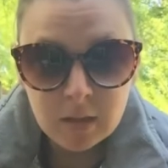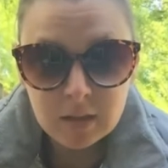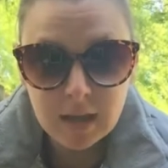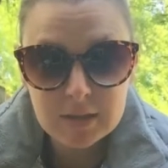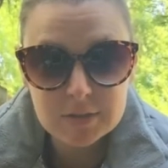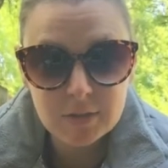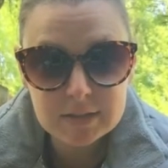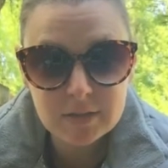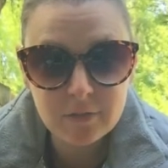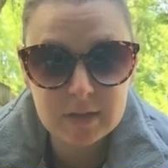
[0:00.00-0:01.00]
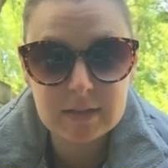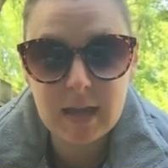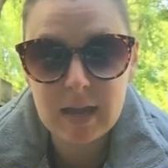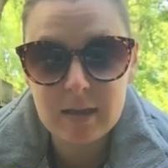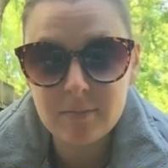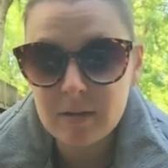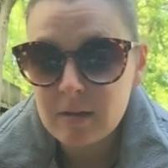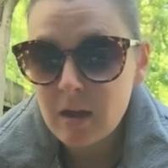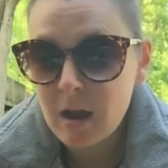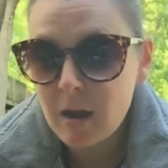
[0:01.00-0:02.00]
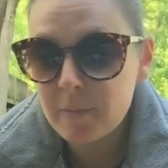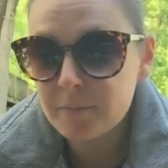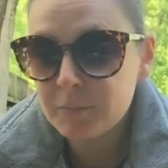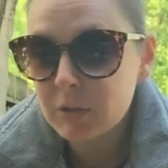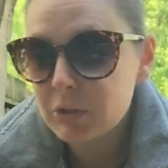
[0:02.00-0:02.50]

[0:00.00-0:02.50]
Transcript: Okay, so that's a fun game. Um,